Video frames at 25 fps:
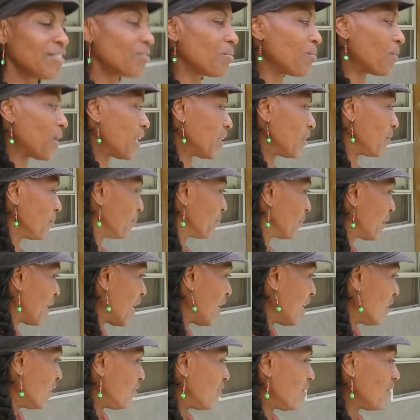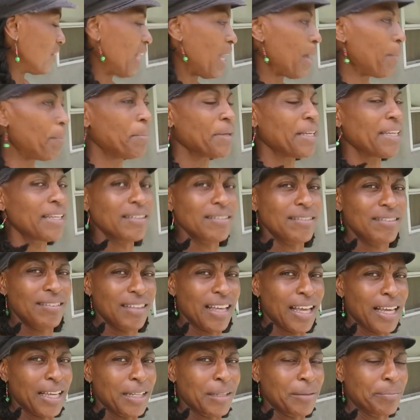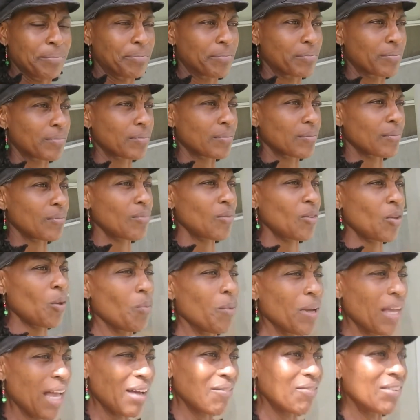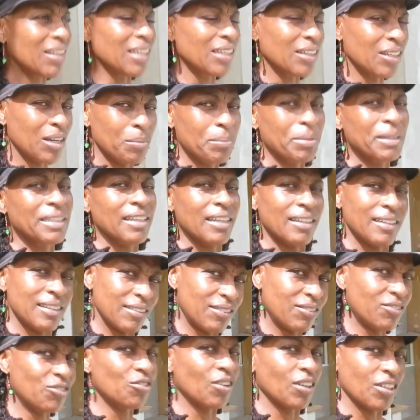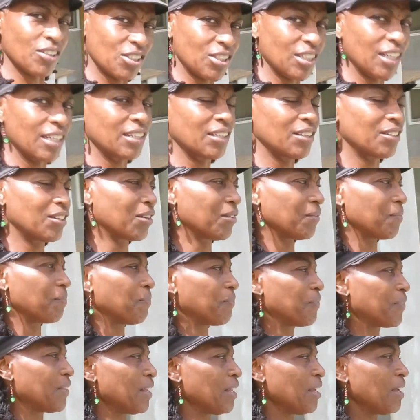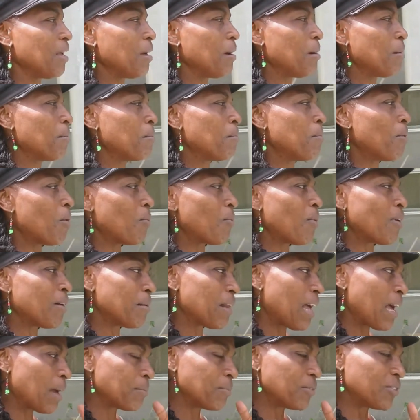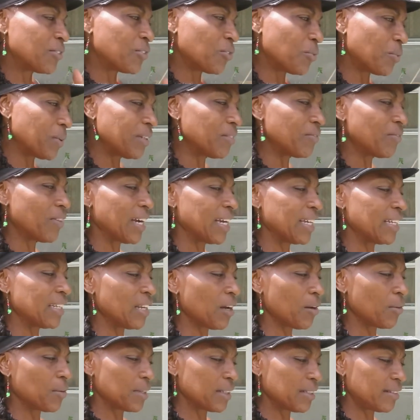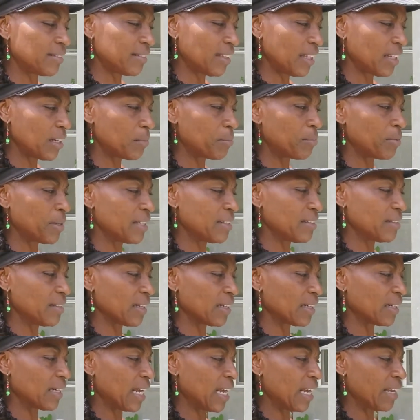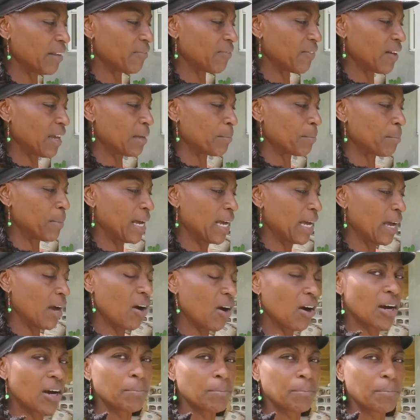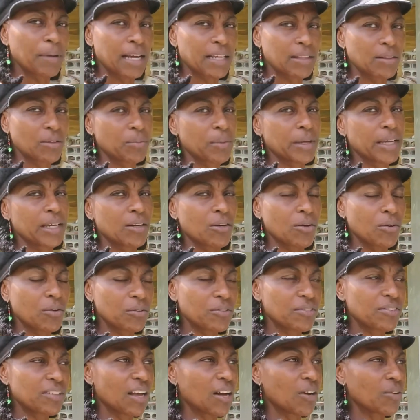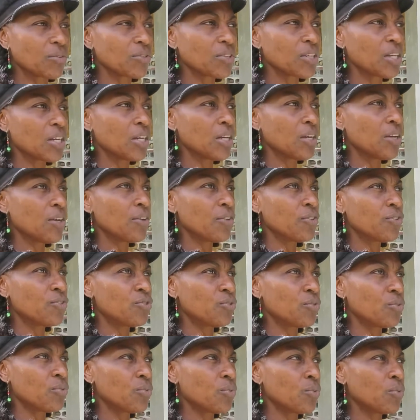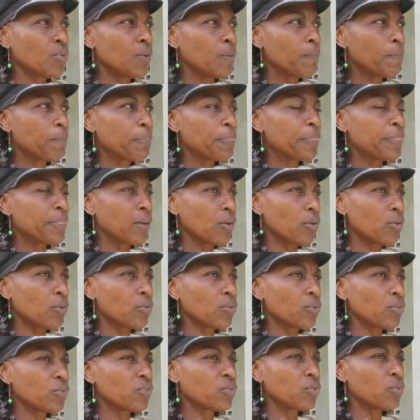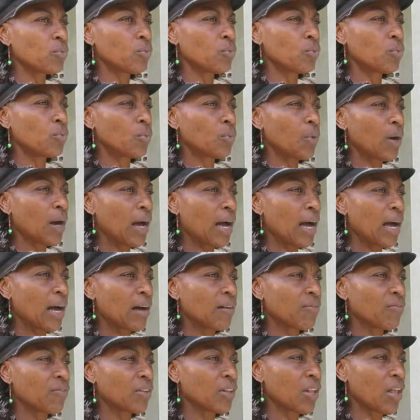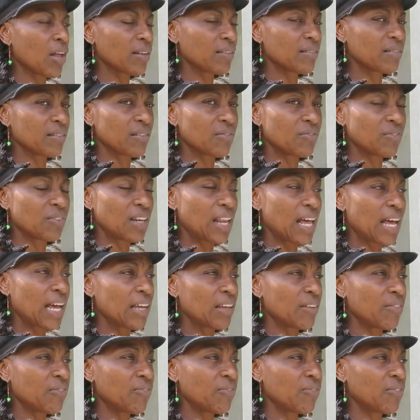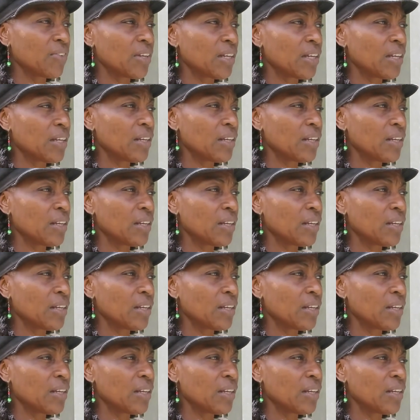is well. So that being said, we have a little bit of destruction, you know. But what I'm doing right now is celebrating life. And my heart, by the way, goes out to those who have loss of life,